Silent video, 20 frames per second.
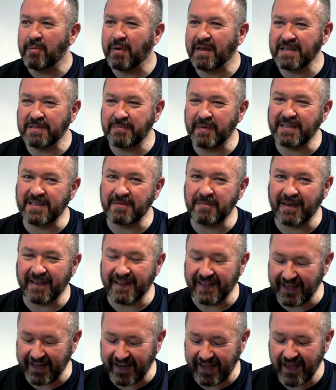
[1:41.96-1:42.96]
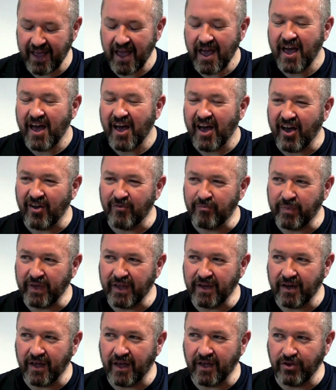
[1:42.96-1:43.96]
My name's Peter McCleary. I've
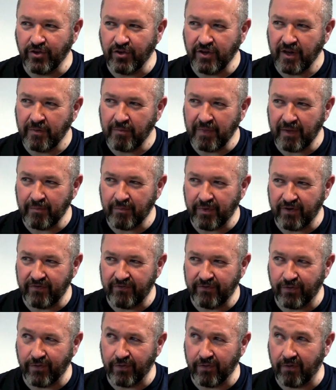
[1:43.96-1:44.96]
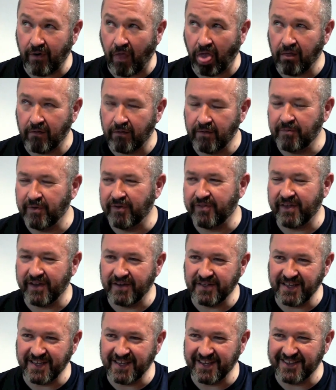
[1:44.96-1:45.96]
been a union member for about
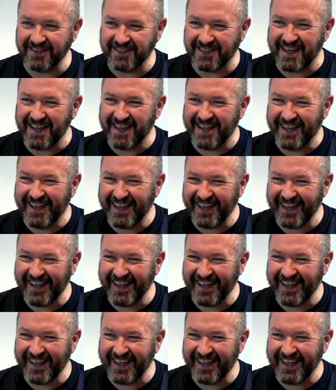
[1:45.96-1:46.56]
30 years.